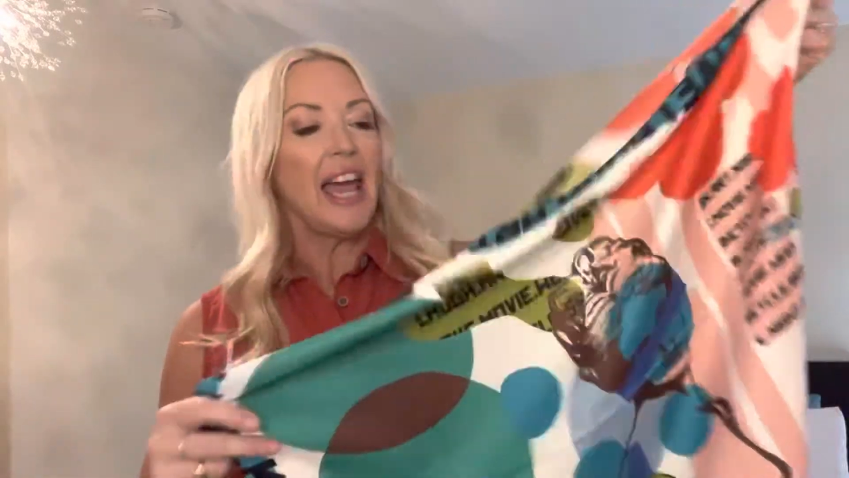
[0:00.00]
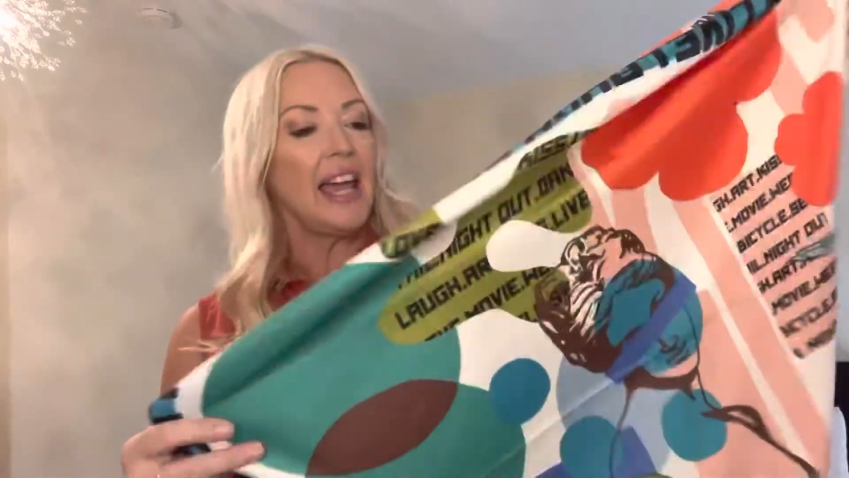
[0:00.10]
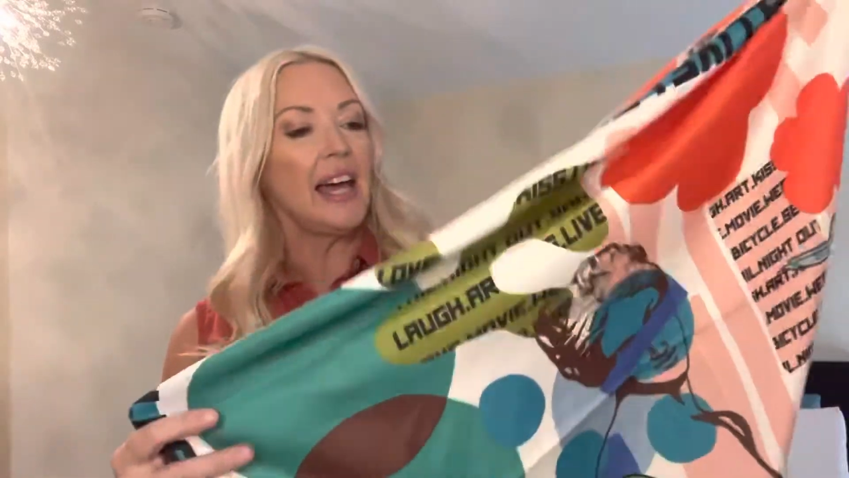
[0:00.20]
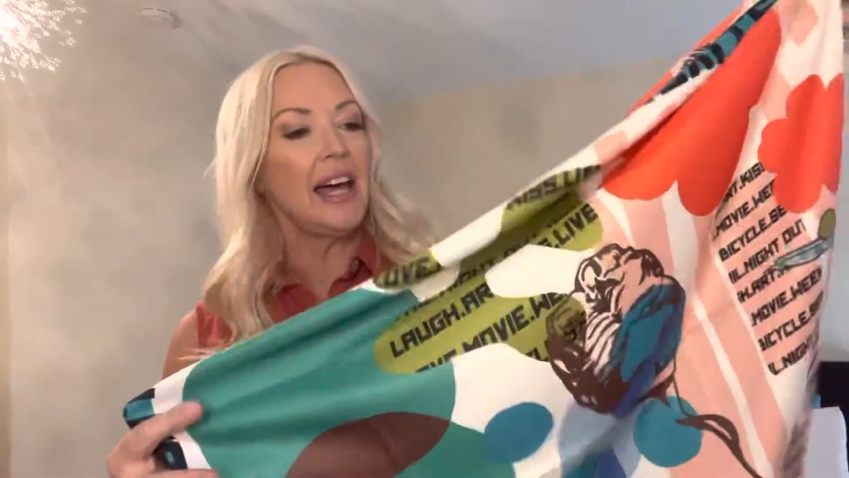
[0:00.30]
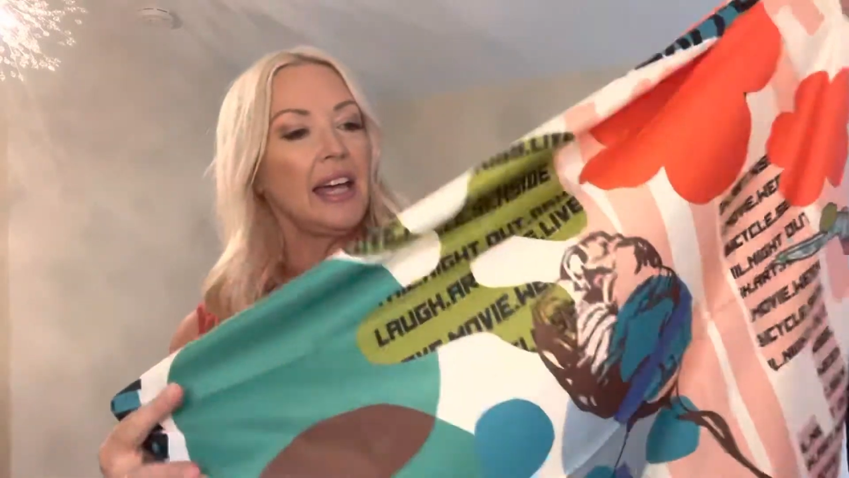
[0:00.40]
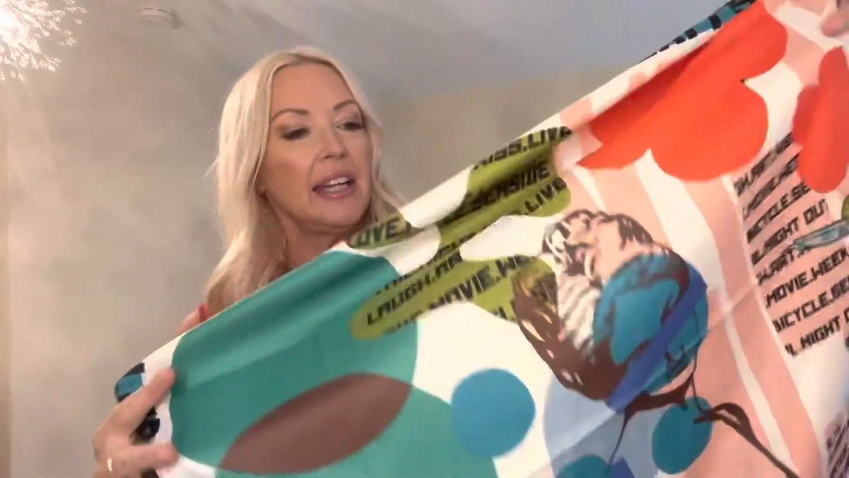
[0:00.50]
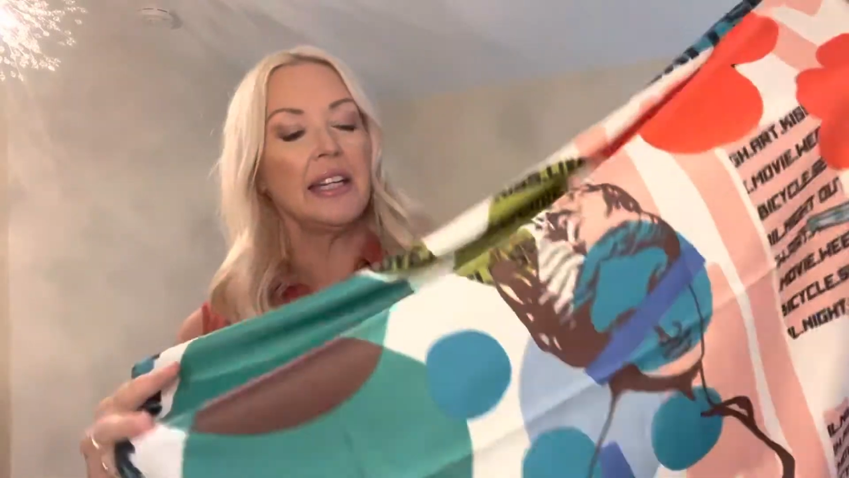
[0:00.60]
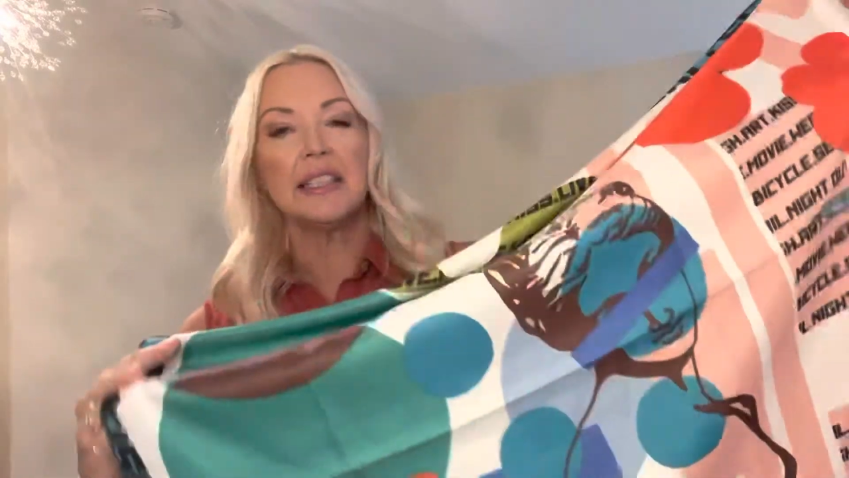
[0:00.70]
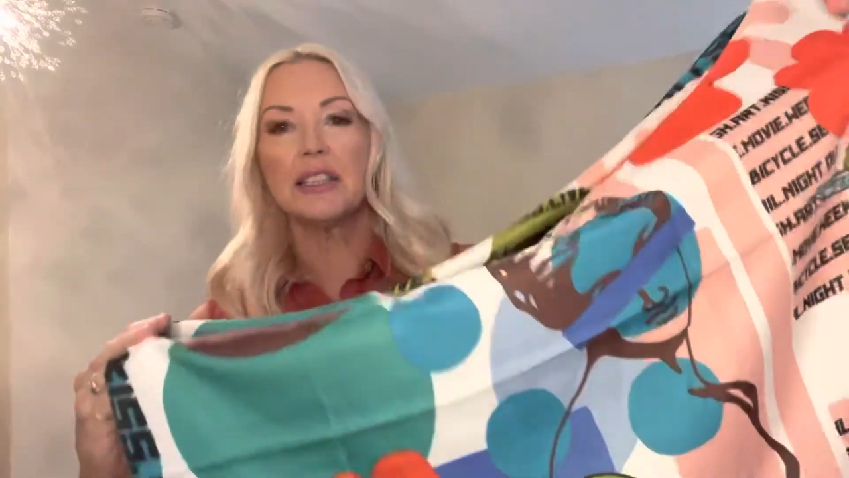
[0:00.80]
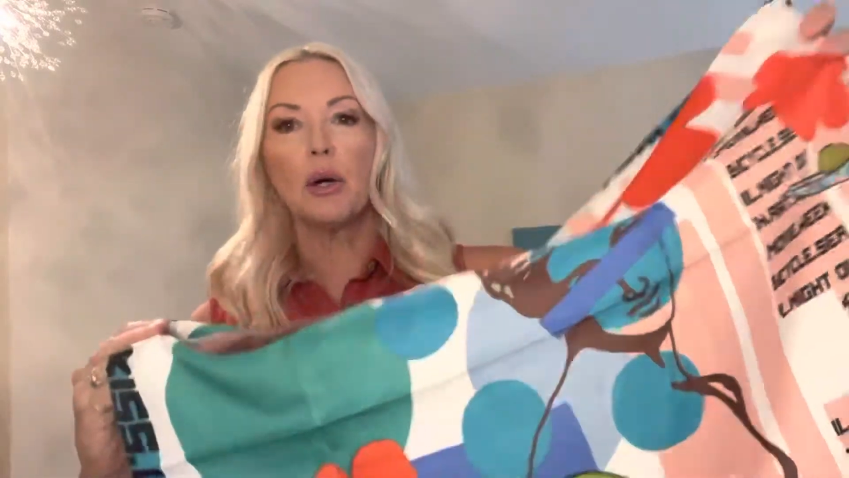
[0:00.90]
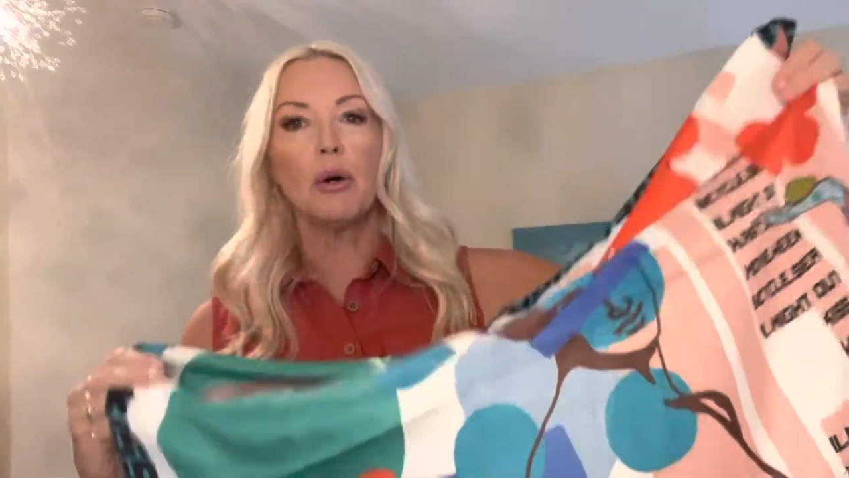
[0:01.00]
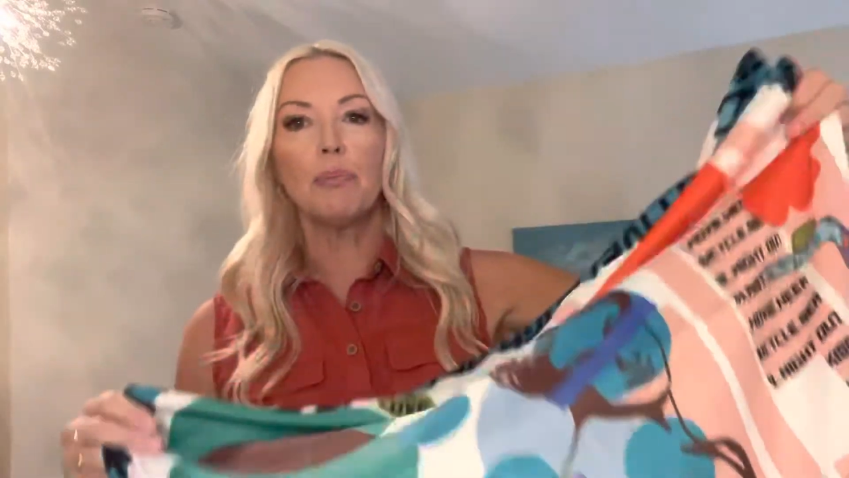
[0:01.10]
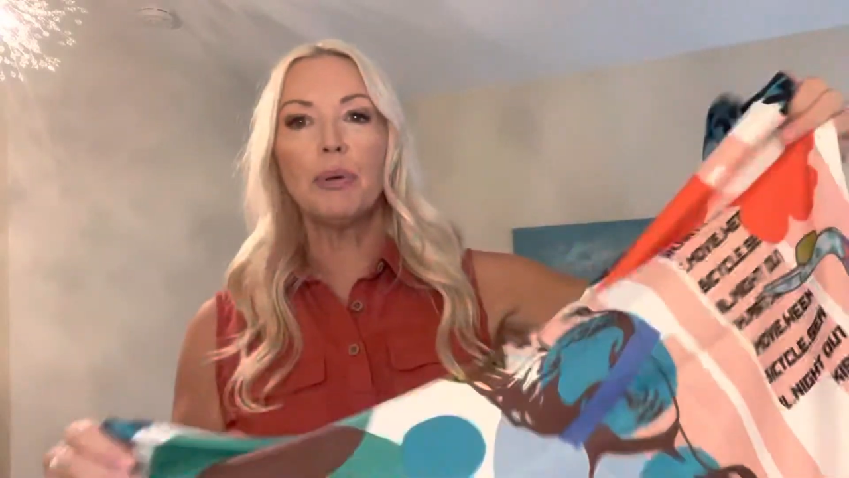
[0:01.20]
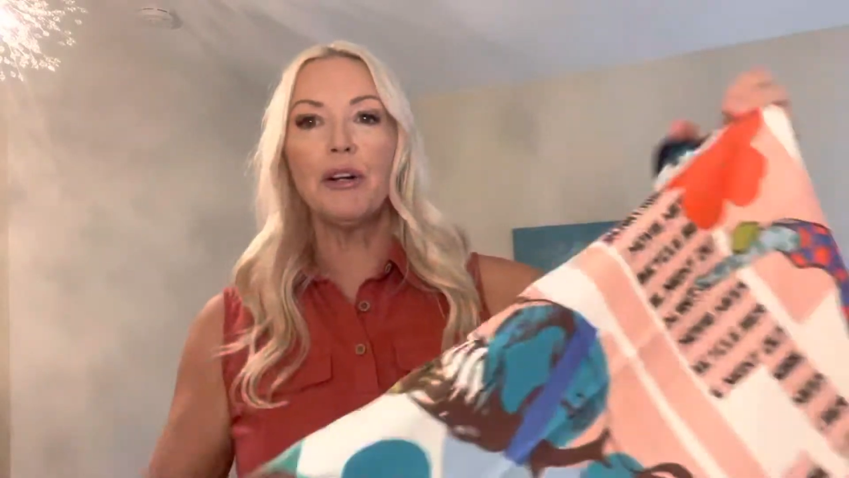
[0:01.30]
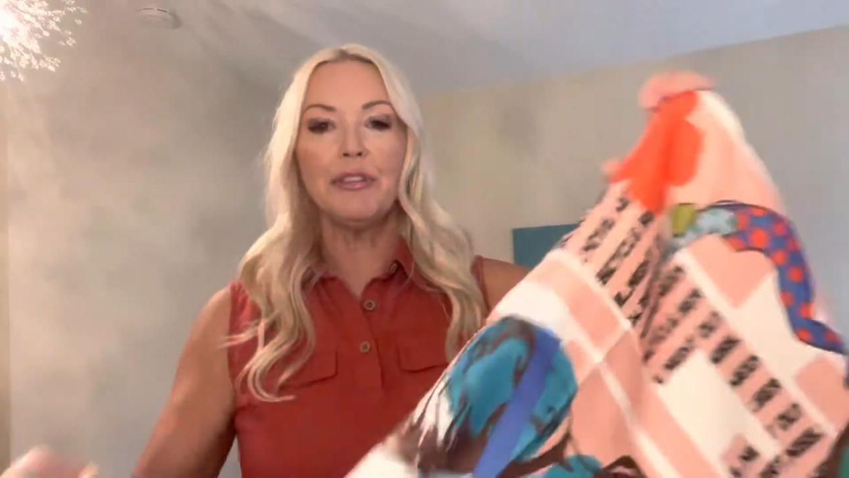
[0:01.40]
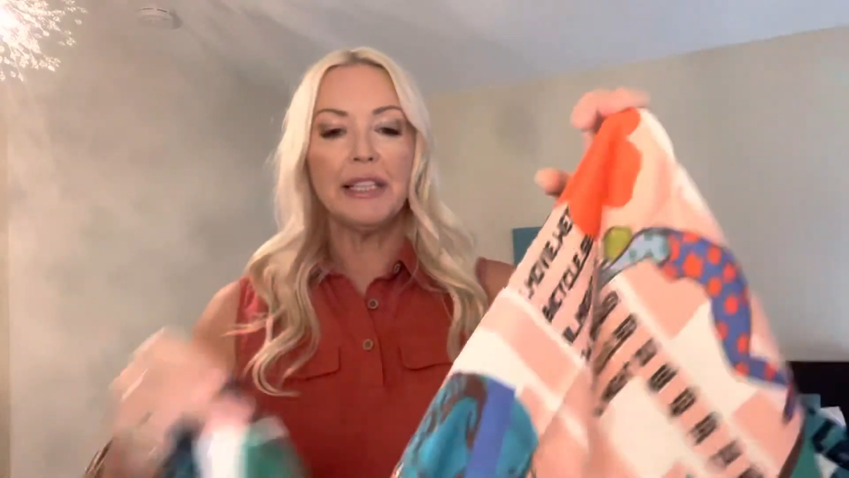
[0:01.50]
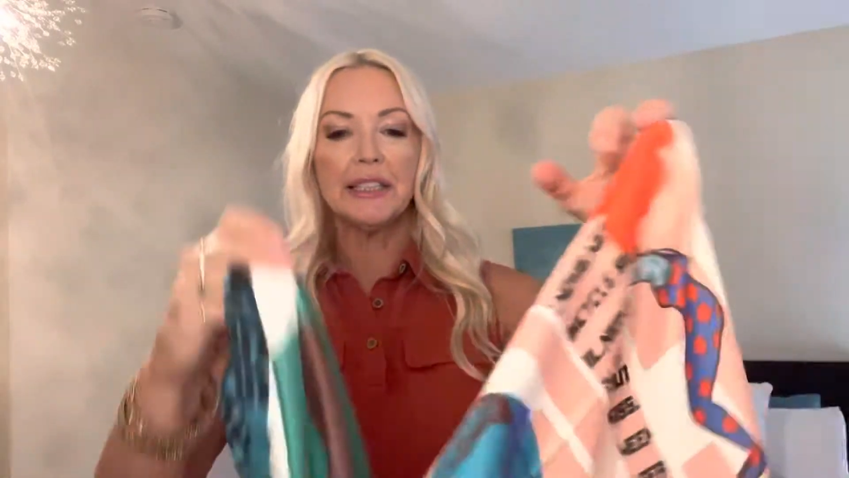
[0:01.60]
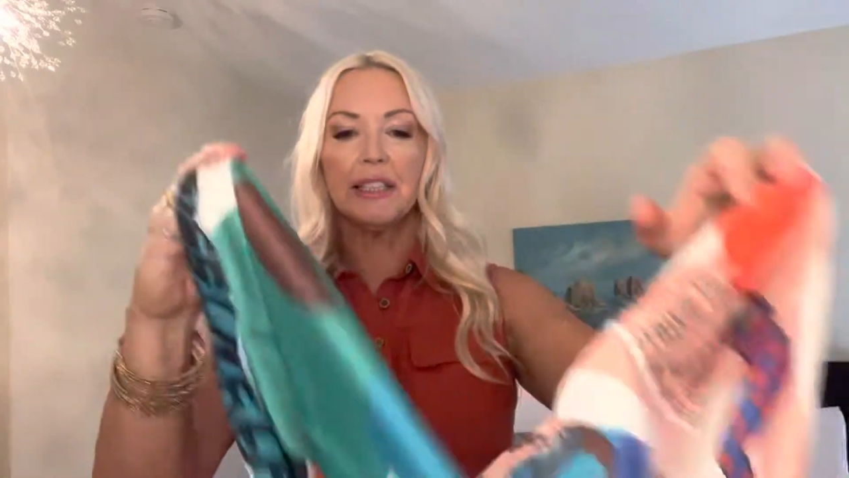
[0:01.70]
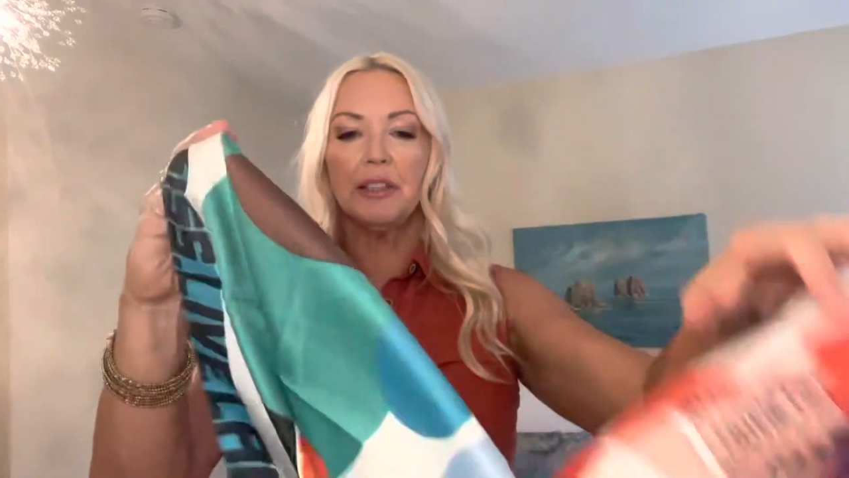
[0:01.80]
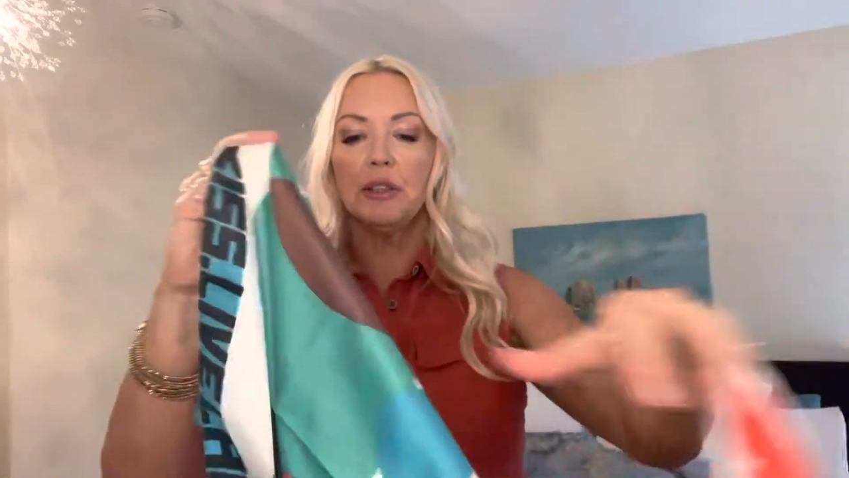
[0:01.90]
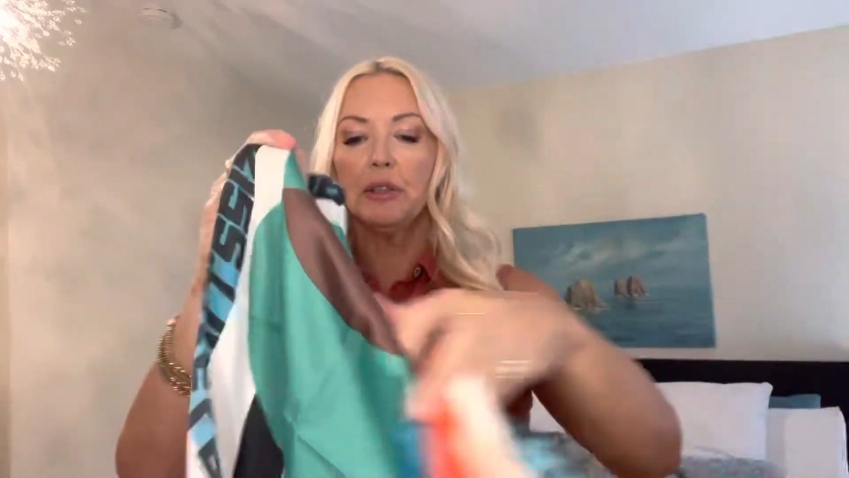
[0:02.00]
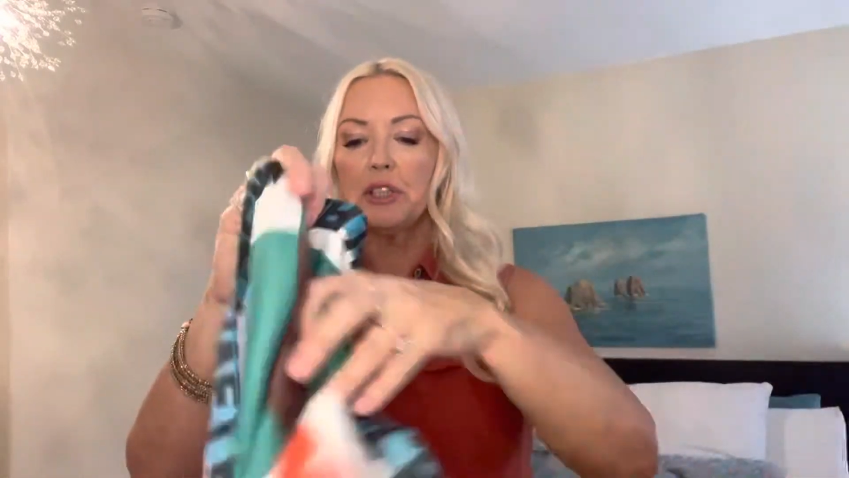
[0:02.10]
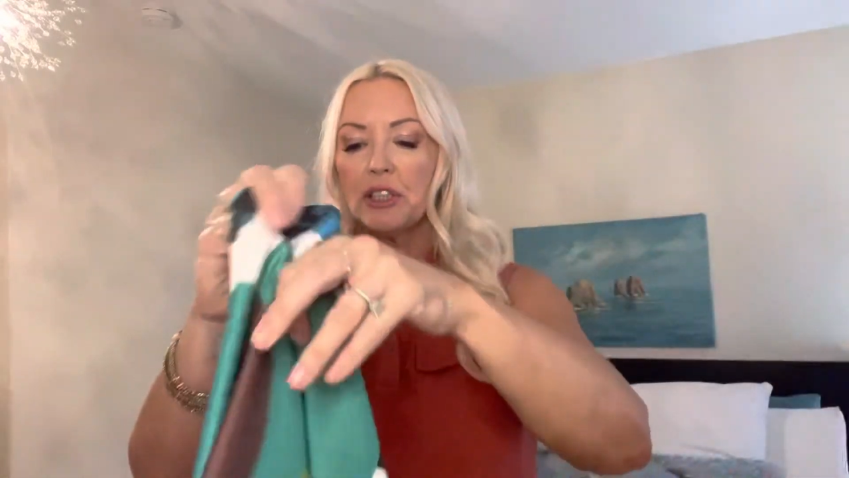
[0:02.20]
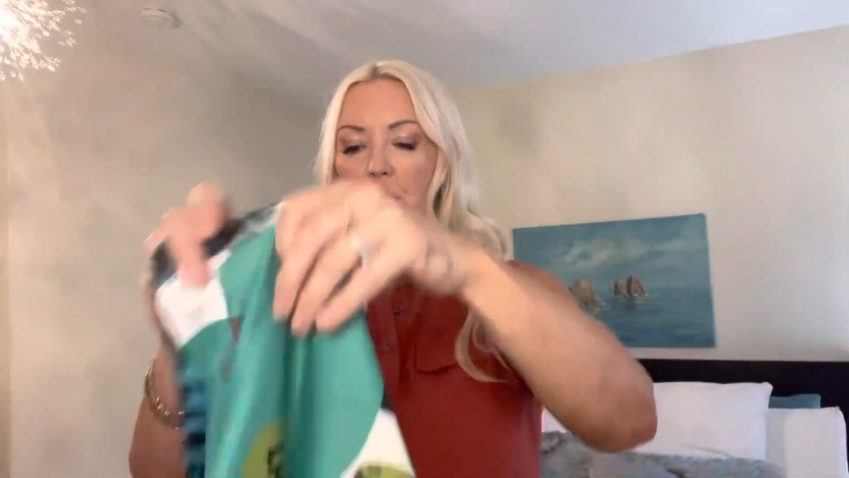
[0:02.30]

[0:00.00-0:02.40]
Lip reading: and so perfect to just